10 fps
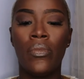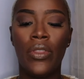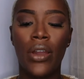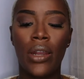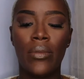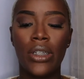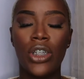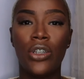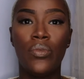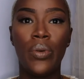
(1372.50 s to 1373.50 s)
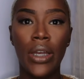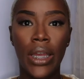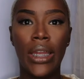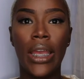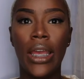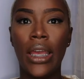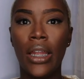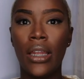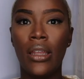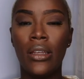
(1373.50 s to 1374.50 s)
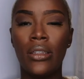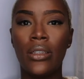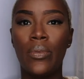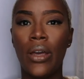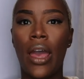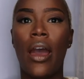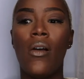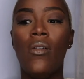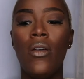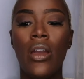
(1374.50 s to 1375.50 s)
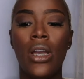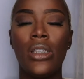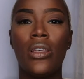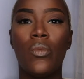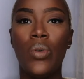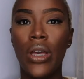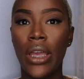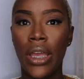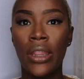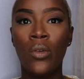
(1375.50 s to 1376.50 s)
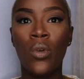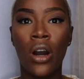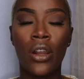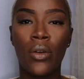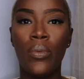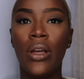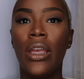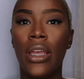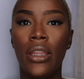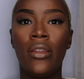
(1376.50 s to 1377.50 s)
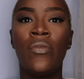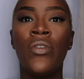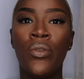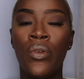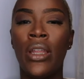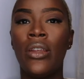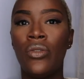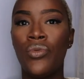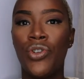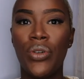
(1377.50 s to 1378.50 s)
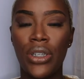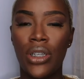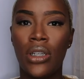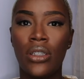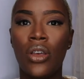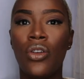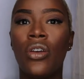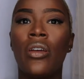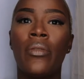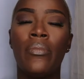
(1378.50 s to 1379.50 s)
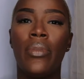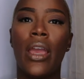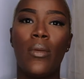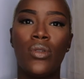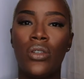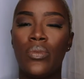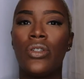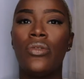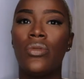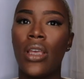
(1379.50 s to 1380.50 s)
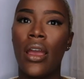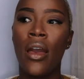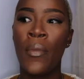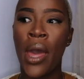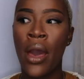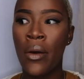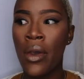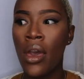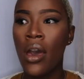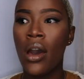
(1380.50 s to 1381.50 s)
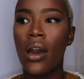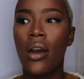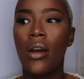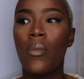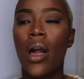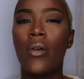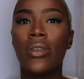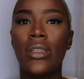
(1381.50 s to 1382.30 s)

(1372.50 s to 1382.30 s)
you got to make sure you put it in to put out so put in the water put in the food and the nutrition so you can be able to produce and come out um, i would